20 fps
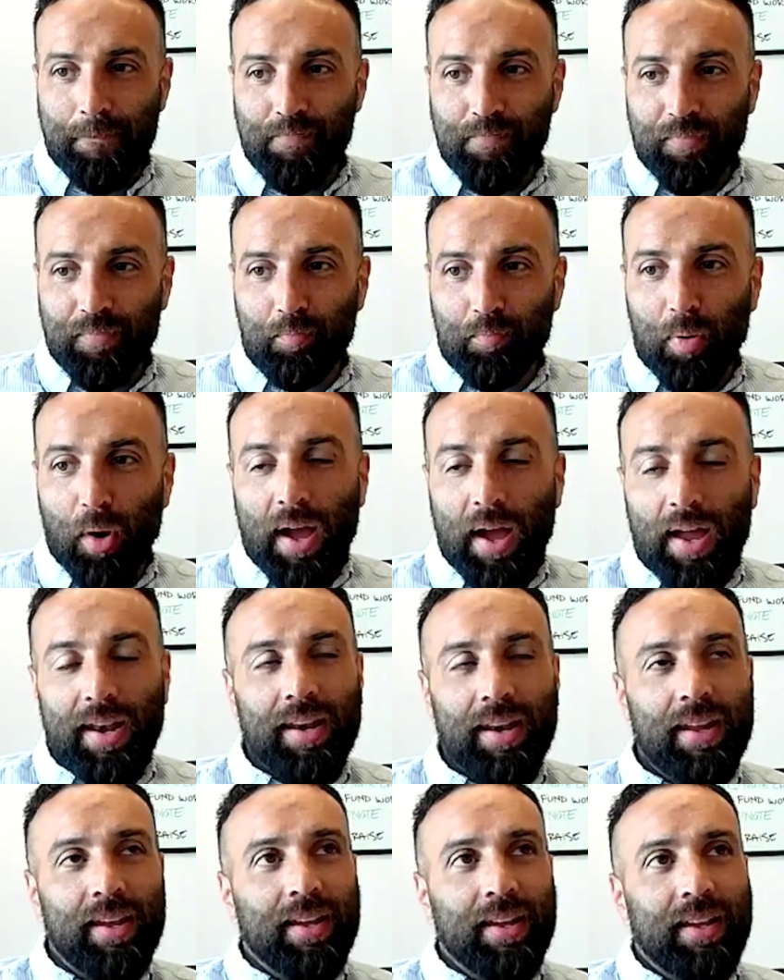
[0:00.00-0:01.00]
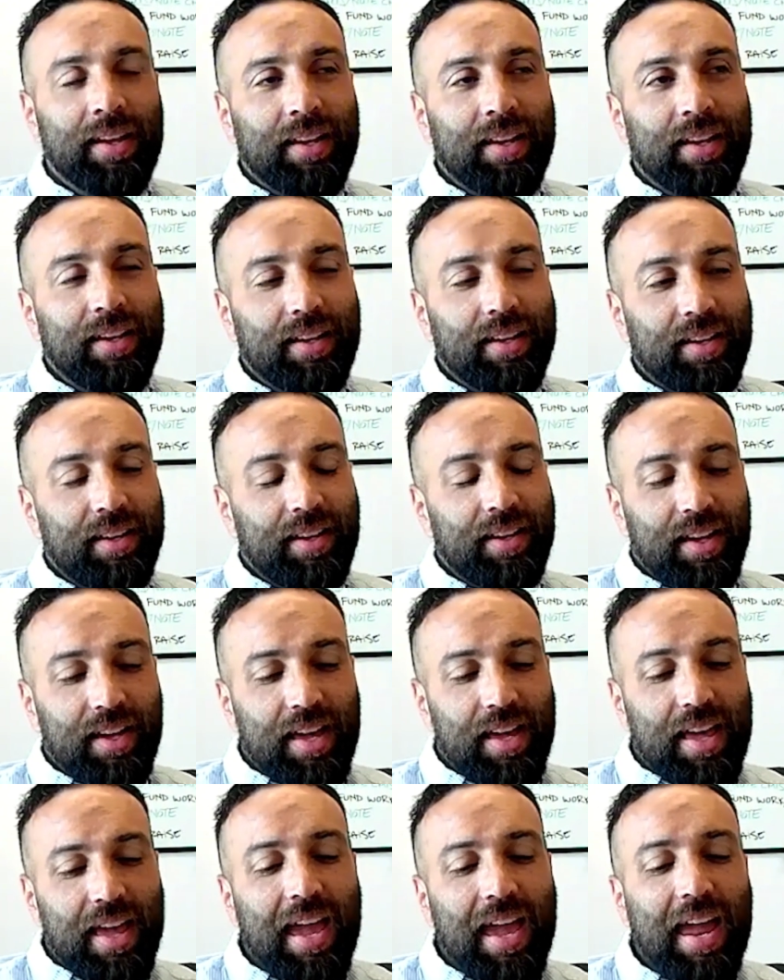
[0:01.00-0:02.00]
But
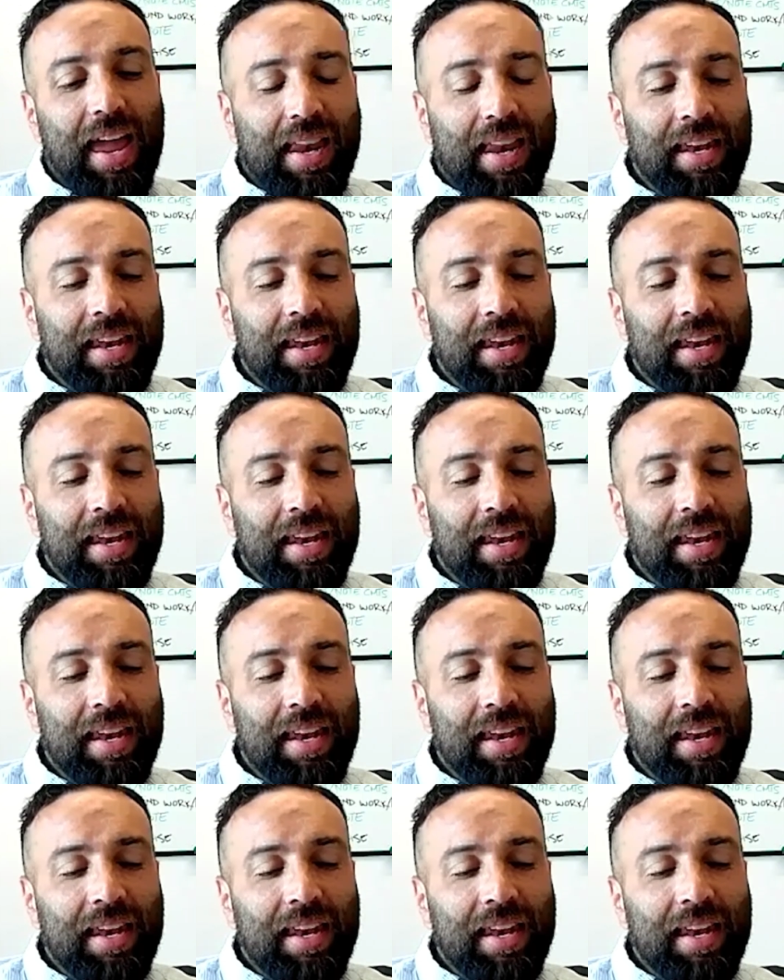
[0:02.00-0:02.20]
it